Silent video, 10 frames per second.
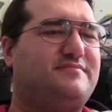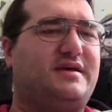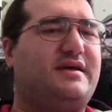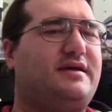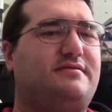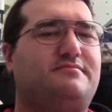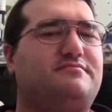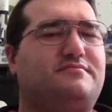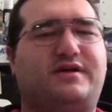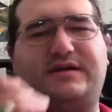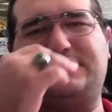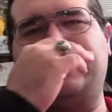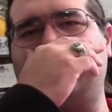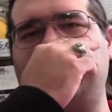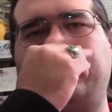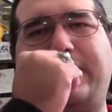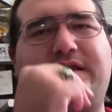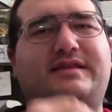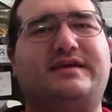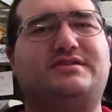Again, like I said,
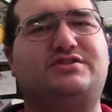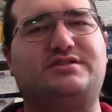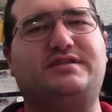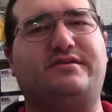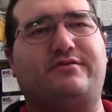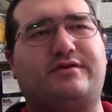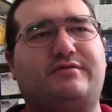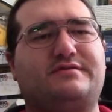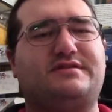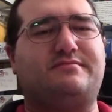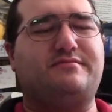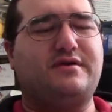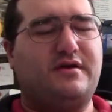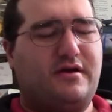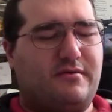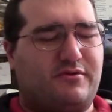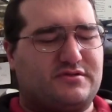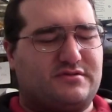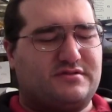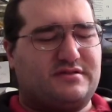main thing is just dealing with some
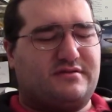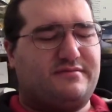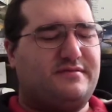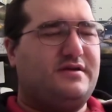personal stuff.